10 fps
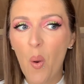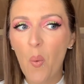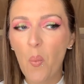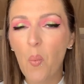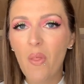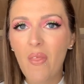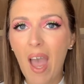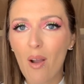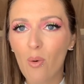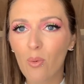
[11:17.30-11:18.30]

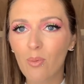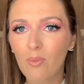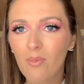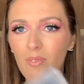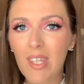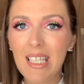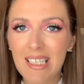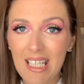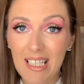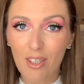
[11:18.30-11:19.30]
without this
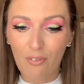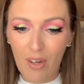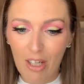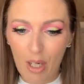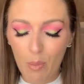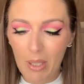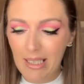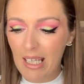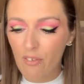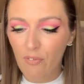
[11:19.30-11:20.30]
interfering
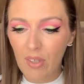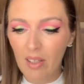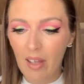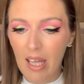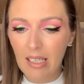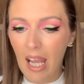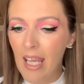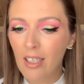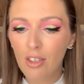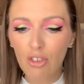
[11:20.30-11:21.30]
because I feel like I
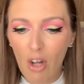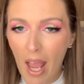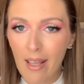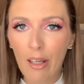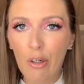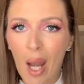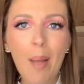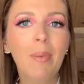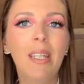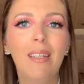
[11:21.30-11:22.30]
could try a
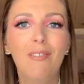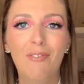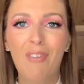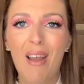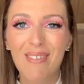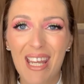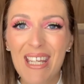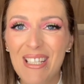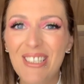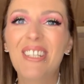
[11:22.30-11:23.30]
crappy
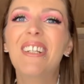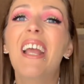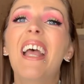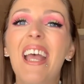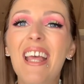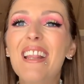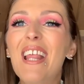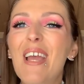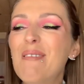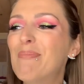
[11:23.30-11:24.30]
foundation and
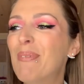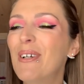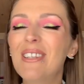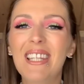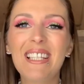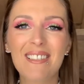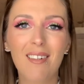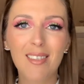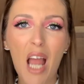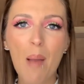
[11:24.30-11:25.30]
then put this
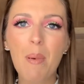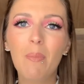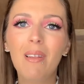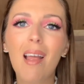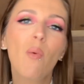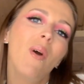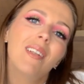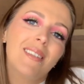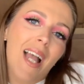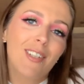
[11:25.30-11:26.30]
on top and be like, well,
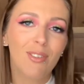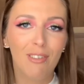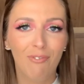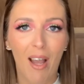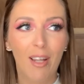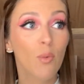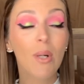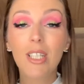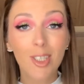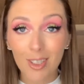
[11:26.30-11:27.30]
it's actually fine,
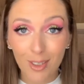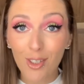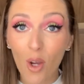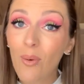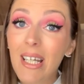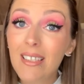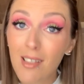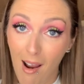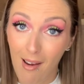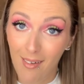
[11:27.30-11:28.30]
which, you know, it's
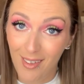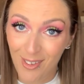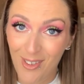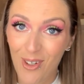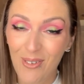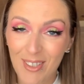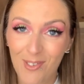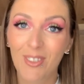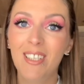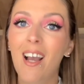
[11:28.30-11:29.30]
not, you know, it's
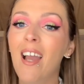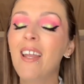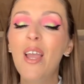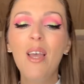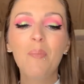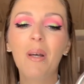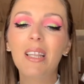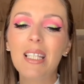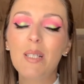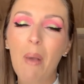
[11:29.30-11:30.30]
really not. But
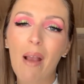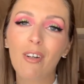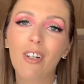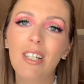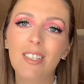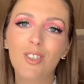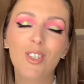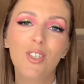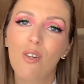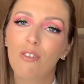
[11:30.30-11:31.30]
this powder is
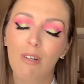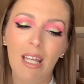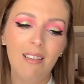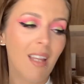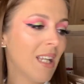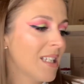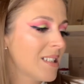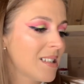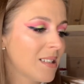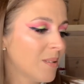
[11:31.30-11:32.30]
just so great that
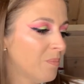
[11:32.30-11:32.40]
it's